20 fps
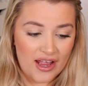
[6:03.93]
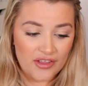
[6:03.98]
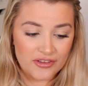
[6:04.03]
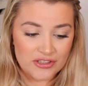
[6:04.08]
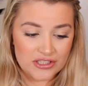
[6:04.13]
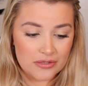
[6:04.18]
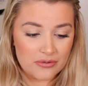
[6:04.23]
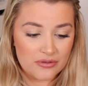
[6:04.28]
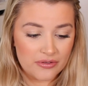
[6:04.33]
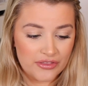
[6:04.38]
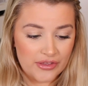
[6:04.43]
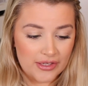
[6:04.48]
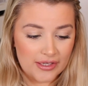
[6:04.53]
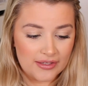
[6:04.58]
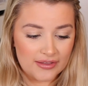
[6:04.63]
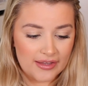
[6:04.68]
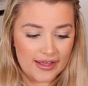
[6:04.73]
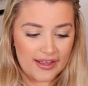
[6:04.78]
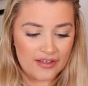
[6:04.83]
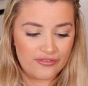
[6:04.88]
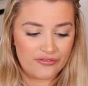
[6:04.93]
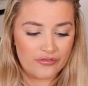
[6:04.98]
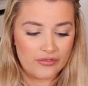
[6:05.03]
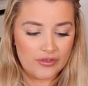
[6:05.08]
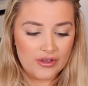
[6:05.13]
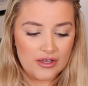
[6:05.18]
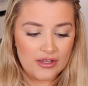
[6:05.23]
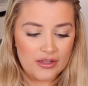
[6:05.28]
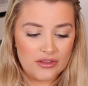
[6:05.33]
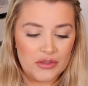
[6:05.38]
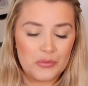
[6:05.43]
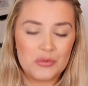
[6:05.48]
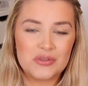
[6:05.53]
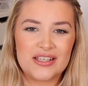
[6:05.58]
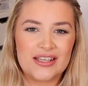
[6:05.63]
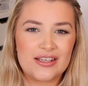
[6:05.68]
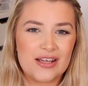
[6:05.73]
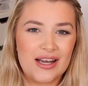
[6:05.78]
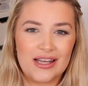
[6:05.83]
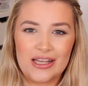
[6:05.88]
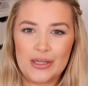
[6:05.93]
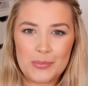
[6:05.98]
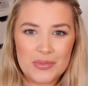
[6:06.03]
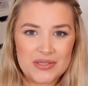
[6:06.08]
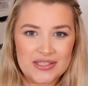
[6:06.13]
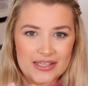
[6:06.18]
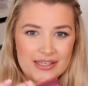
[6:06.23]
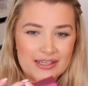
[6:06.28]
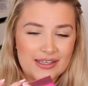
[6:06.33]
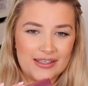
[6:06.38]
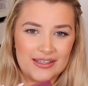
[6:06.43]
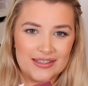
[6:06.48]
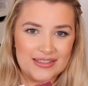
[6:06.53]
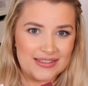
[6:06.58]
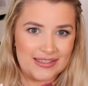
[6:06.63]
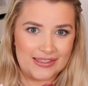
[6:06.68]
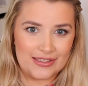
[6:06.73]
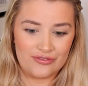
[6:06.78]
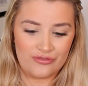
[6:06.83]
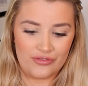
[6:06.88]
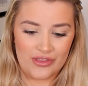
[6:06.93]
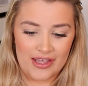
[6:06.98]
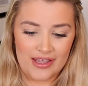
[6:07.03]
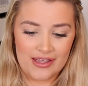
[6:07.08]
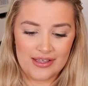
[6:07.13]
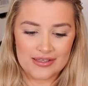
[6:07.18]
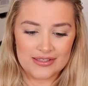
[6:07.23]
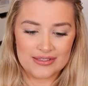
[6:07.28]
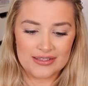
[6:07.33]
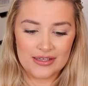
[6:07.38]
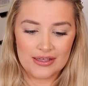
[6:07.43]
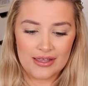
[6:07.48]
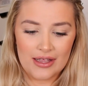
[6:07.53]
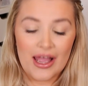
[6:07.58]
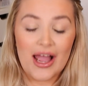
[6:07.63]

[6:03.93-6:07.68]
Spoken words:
I do think that if there was like a lipstick instead of this,